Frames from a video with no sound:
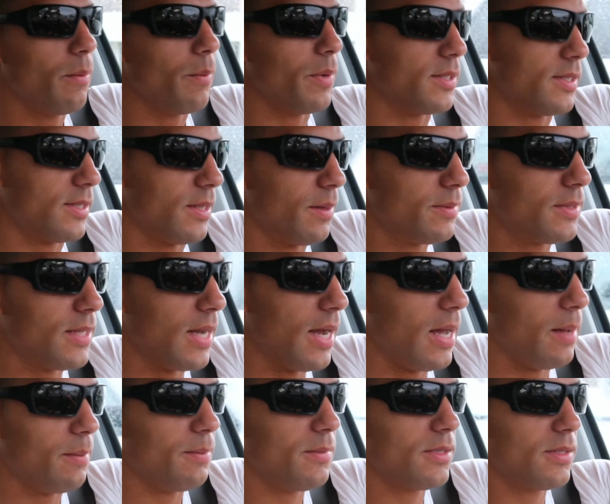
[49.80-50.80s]
But
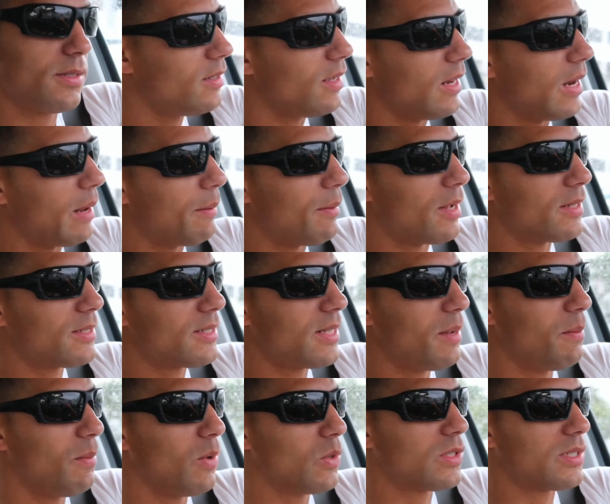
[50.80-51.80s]
sometimes, and I'm not
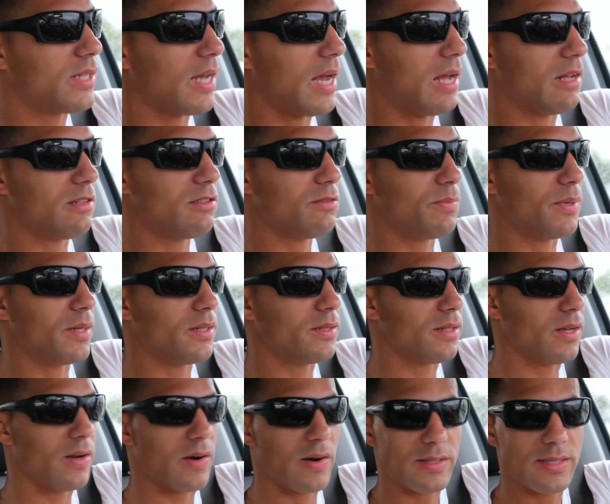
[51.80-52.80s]
saying most times, but
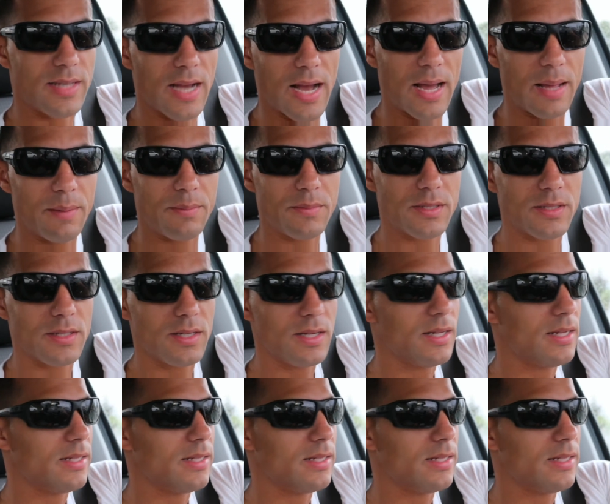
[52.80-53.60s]
there are times